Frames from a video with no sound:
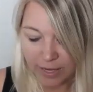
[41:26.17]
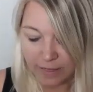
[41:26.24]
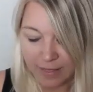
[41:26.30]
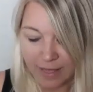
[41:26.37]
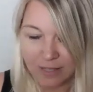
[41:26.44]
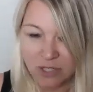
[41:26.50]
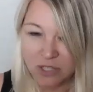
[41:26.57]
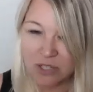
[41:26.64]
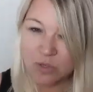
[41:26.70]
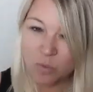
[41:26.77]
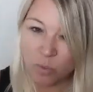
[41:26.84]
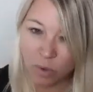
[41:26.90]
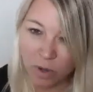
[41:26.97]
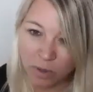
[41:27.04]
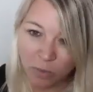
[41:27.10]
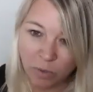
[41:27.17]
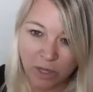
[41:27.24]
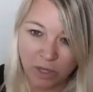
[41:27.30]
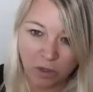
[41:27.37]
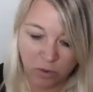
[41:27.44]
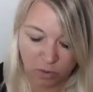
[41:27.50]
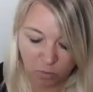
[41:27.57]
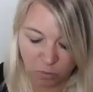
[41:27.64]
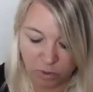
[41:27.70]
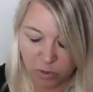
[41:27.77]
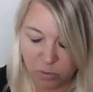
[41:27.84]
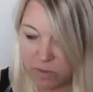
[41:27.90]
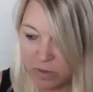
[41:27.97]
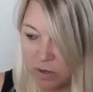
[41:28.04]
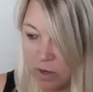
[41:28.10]
That's just one way you can work
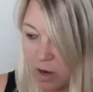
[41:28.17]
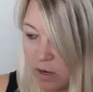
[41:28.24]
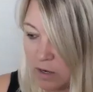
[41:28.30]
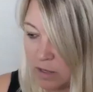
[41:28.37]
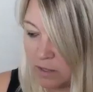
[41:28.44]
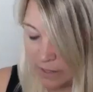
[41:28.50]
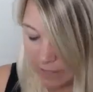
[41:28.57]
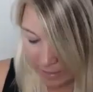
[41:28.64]
with the cards.